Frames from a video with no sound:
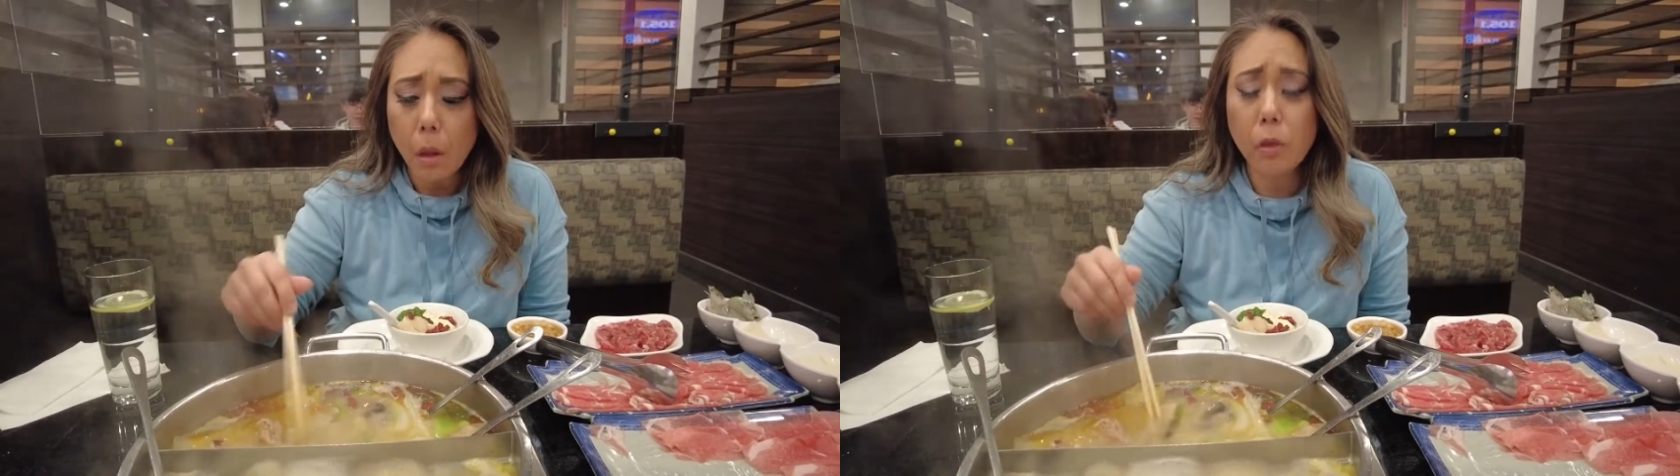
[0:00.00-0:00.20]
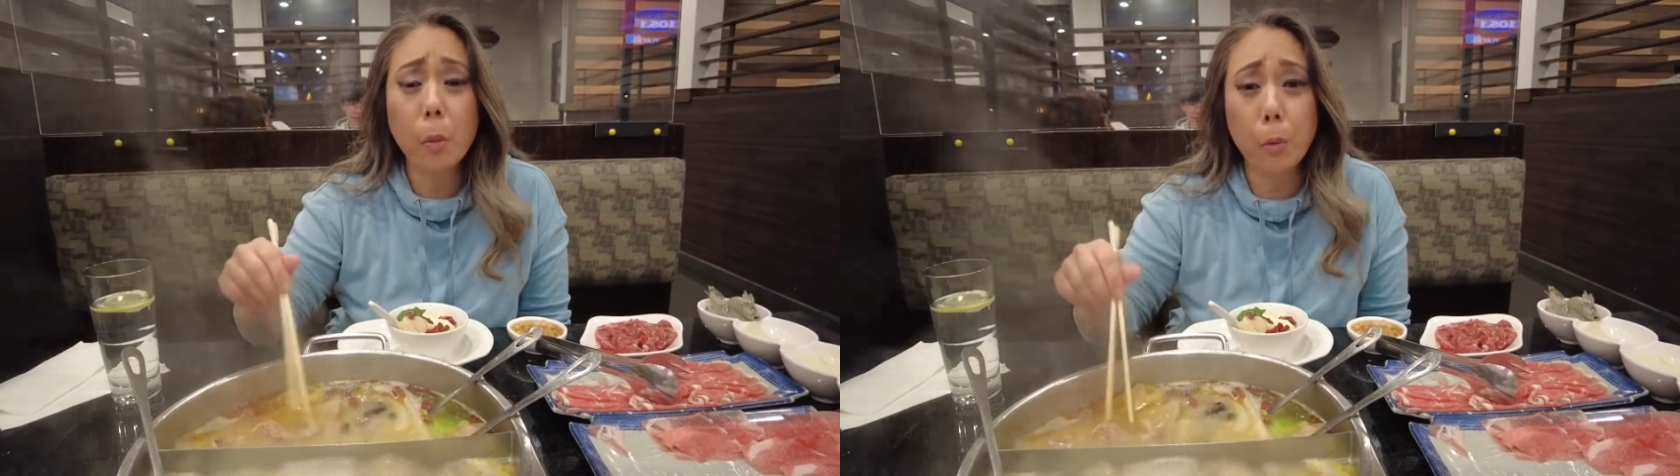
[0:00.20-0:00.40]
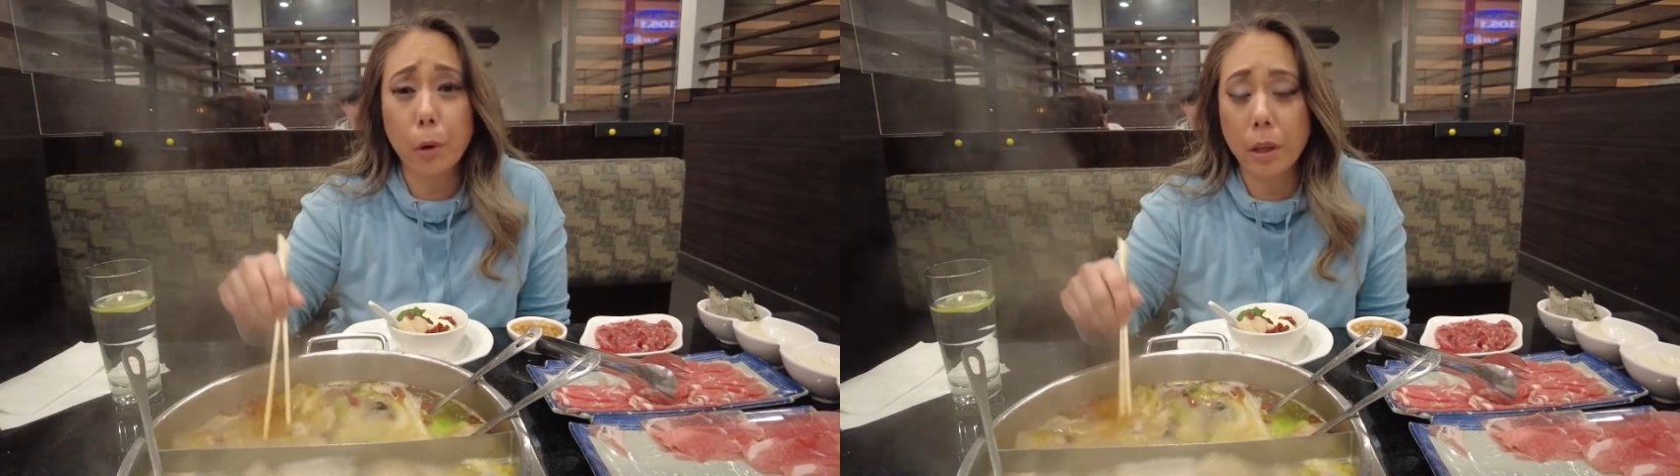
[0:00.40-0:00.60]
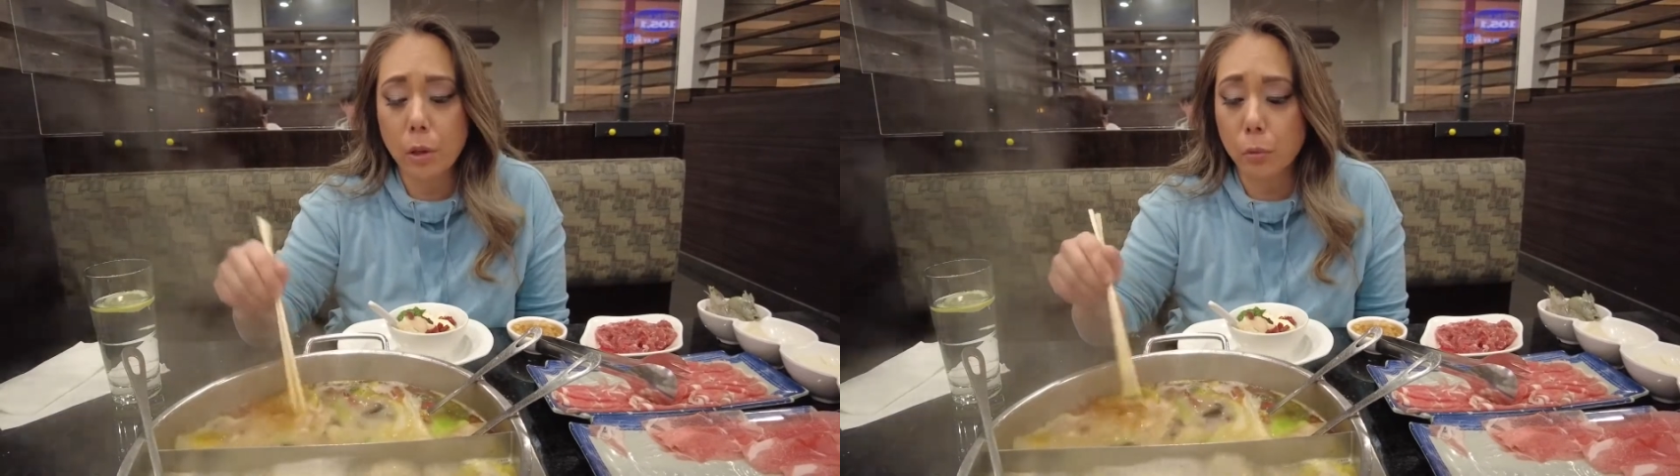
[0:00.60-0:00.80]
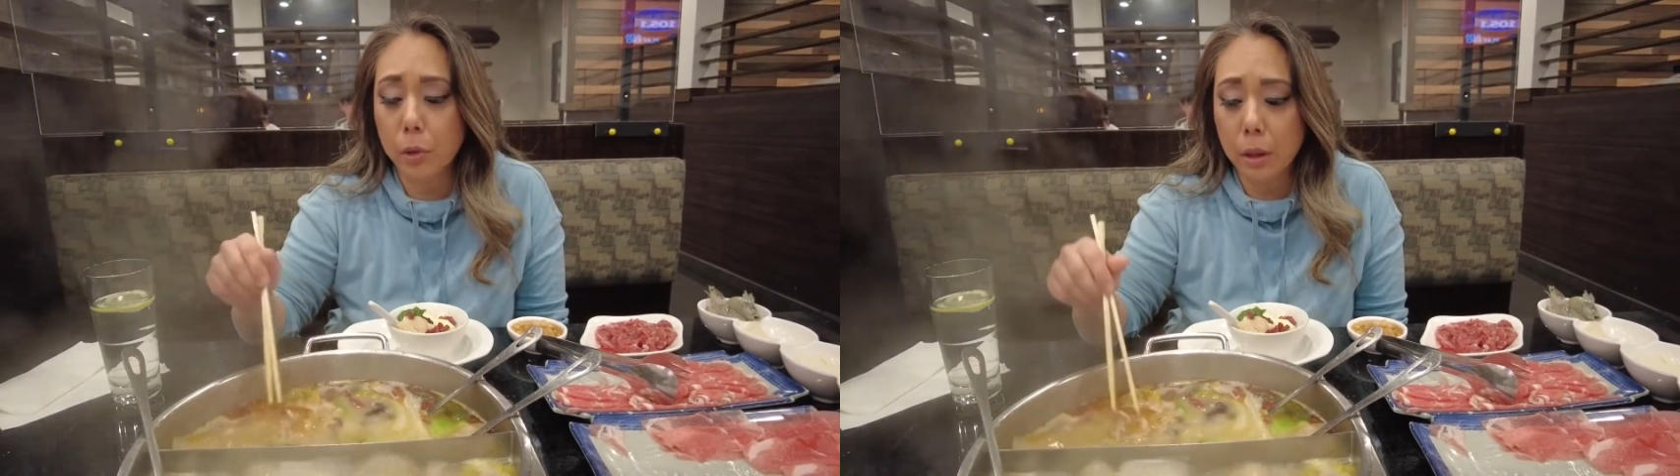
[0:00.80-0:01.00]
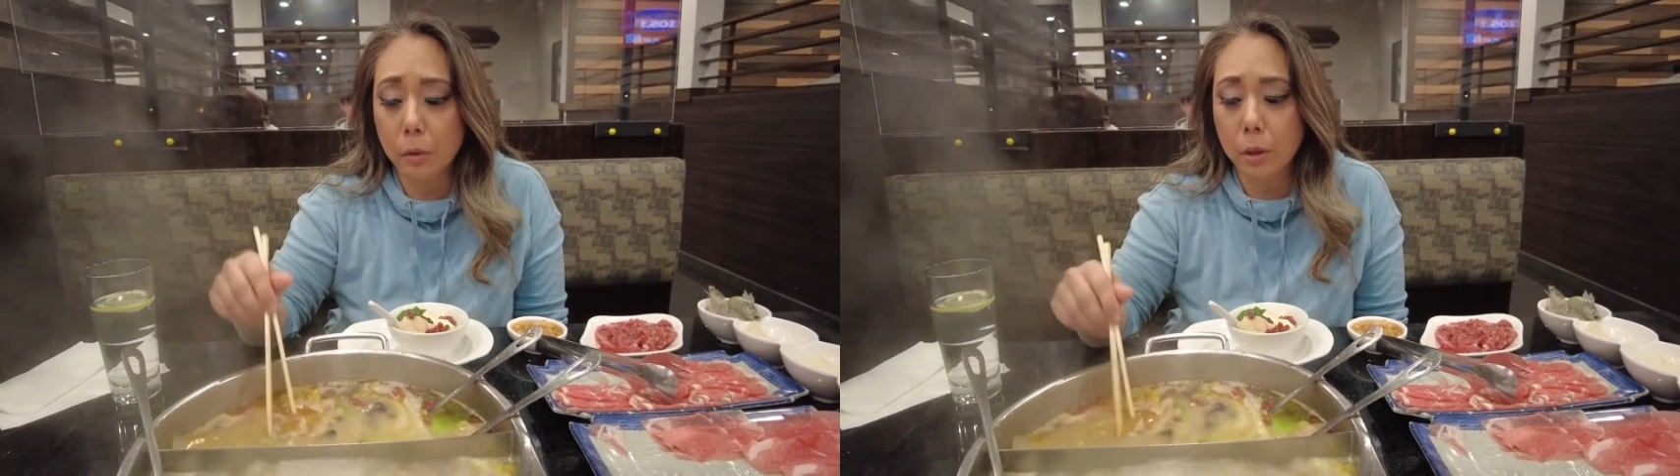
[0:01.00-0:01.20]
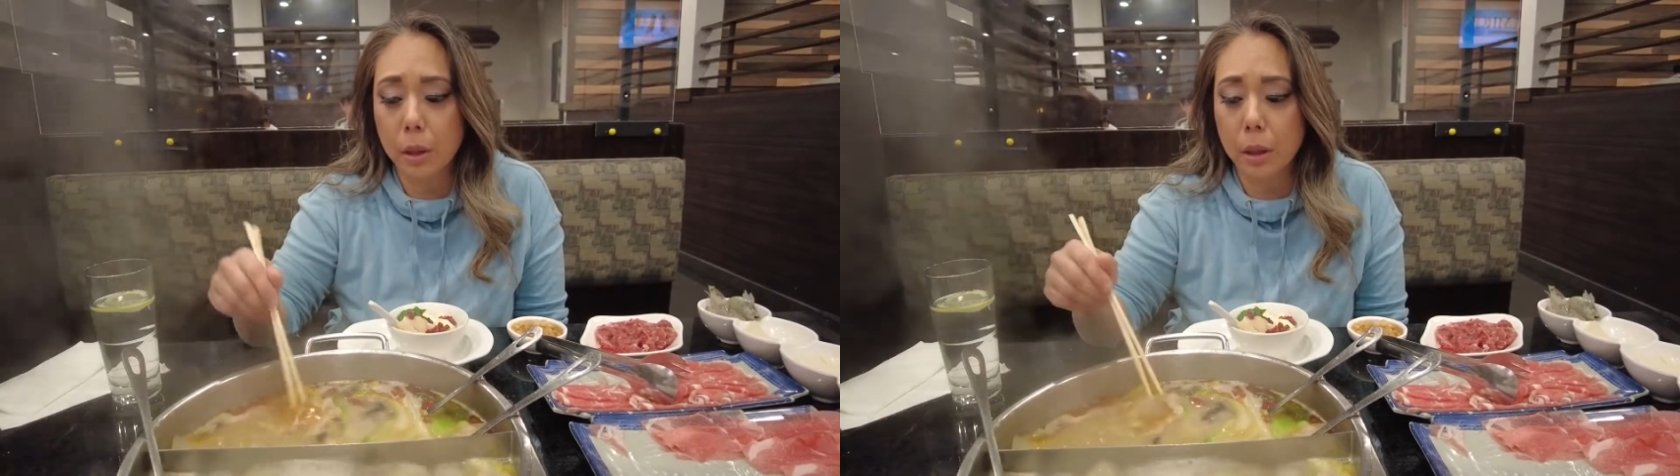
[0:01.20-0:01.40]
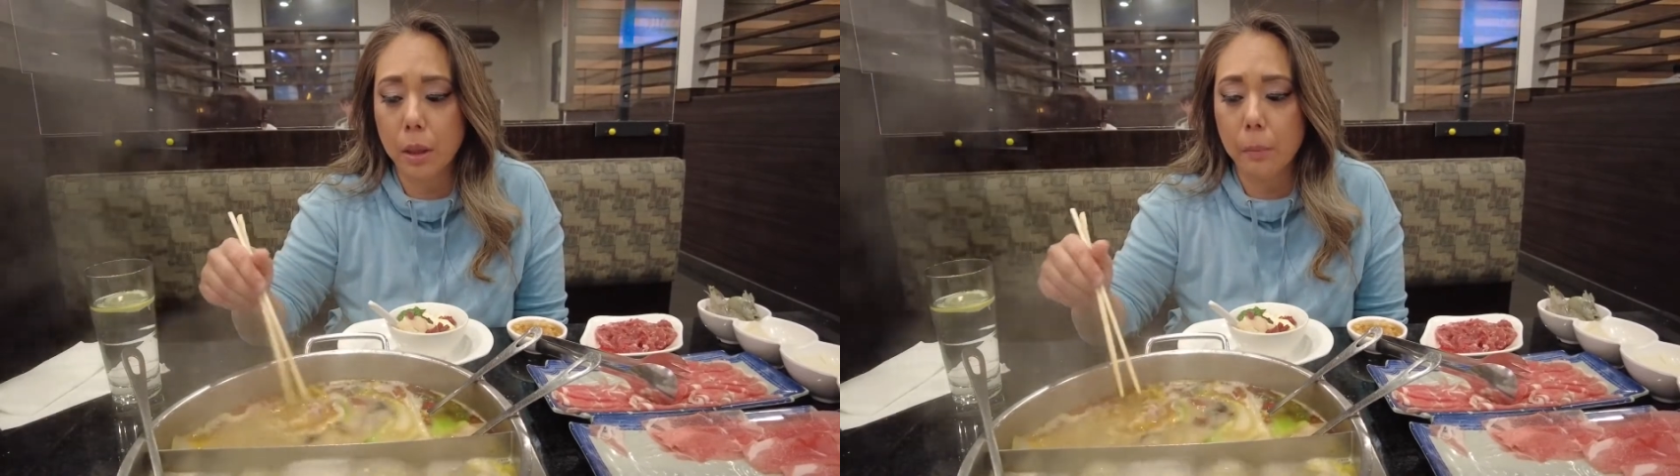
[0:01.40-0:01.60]
The pork is really, really
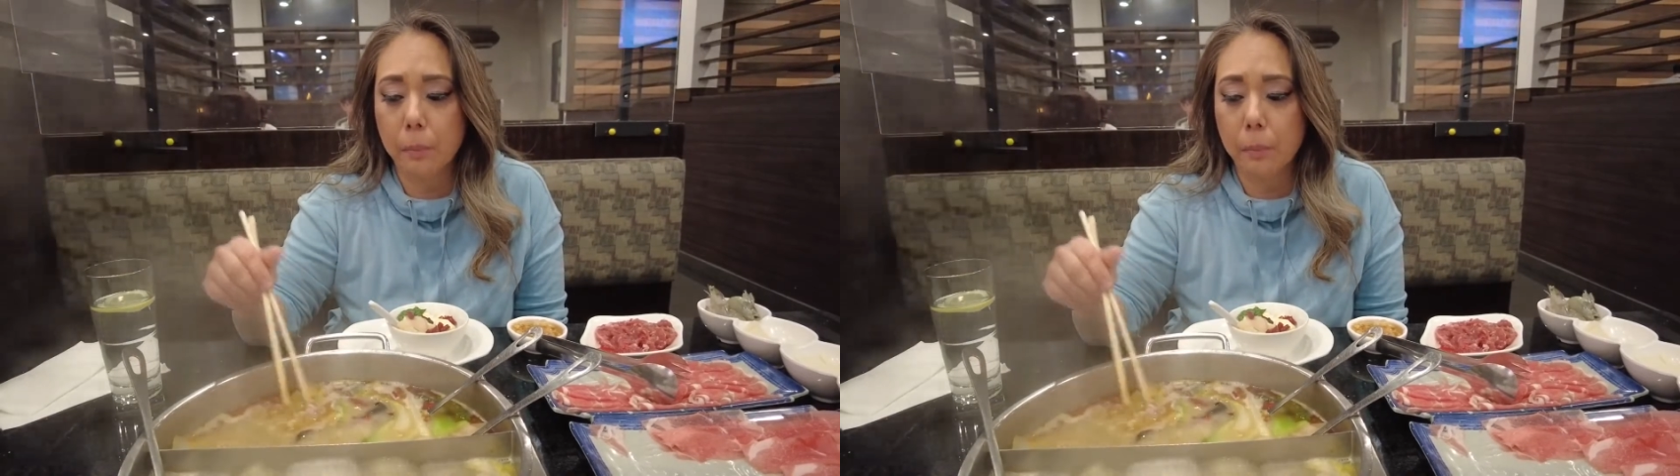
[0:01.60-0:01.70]
good.